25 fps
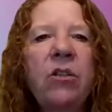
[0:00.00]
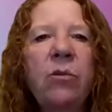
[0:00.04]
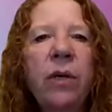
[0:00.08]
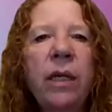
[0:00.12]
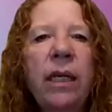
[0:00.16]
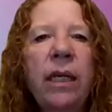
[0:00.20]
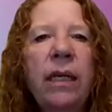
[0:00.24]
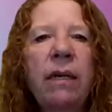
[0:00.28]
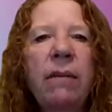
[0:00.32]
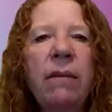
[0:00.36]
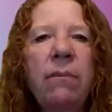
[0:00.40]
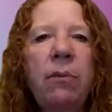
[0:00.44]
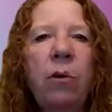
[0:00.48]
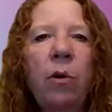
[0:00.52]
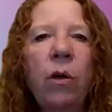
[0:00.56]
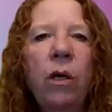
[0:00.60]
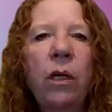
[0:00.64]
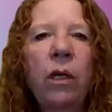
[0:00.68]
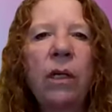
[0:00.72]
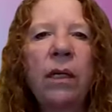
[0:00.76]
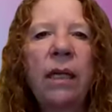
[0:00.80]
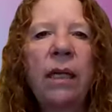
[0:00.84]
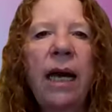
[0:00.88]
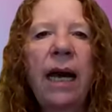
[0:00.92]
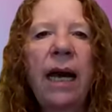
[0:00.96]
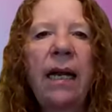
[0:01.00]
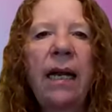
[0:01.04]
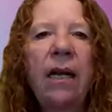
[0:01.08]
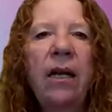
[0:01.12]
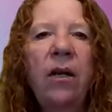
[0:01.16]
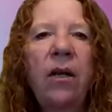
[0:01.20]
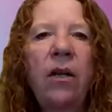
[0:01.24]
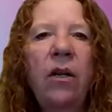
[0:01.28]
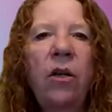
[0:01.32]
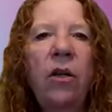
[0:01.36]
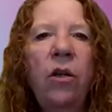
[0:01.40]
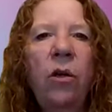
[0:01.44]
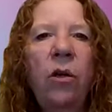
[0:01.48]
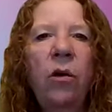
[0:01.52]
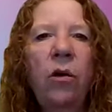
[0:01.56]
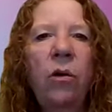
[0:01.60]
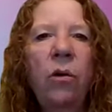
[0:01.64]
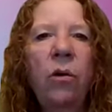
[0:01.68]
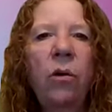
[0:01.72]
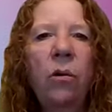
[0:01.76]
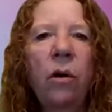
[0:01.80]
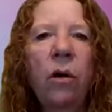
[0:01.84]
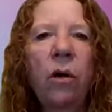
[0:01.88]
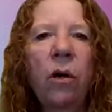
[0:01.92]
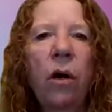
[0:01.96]
it's really important that
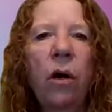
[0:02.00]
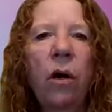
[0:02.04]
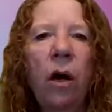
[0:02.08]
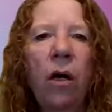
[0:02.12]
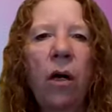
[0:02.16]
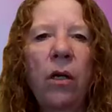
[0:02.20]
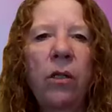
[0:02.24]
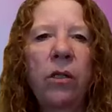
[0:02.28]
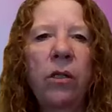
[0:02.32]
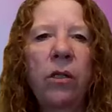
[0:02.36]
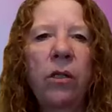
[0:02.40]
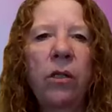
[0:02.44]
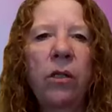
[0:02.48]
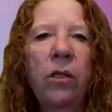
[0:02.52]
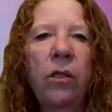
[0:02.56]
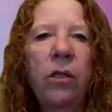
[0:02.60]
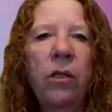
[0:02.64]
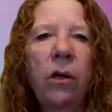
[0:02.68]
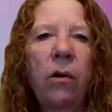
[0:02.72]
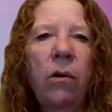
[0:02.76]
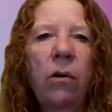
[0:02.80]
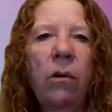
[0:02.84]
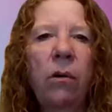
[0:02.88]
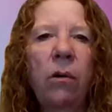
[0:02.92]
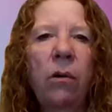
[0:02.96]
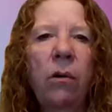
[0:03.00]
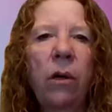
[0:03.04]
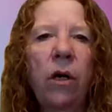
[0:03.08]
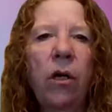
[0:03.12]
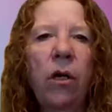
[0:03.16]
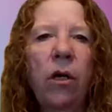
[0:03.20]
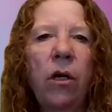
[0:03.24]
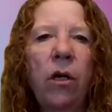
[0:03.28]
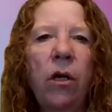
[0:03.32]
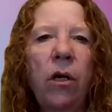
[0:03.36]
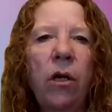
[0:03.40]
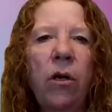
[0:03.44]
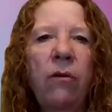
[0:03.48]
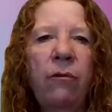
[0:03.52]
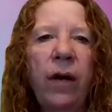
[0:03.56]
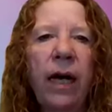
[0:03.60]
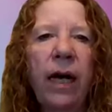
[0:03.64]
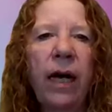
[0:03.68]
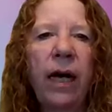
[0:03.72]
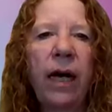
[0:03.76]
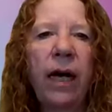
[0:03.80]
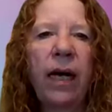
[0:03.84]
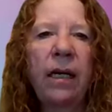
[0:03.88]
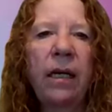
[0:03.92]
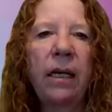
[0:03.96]
you are also a
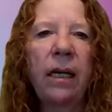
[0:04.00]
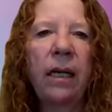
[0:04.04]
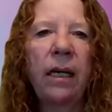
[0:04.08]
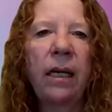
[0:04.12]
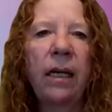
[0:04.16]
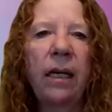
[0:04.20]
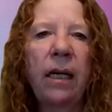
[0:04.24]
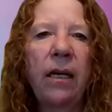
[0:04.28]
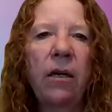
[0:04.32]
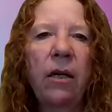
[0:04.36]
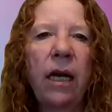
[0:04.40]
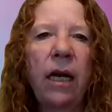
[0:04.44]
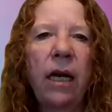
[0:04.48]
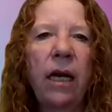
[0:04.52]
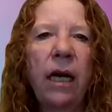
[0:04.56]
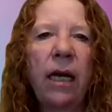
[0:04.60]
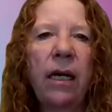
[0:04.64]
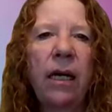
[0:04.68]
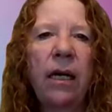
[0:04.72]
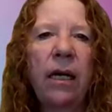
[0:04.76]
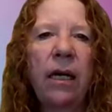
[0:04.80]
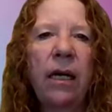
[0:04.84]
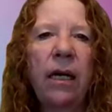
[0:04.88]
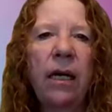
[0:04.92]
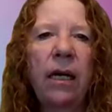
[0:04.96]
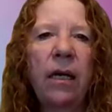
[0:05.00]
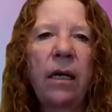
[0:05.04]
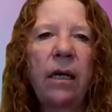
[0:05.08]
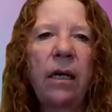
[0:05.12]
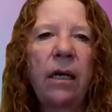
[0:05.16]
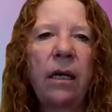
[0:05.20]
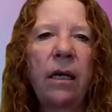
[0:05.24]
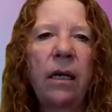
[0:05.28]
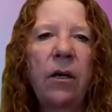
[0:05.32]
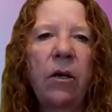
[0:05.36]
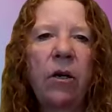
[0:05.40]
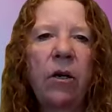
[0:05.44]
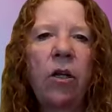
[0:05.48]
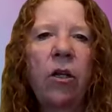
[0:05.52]
good friend and a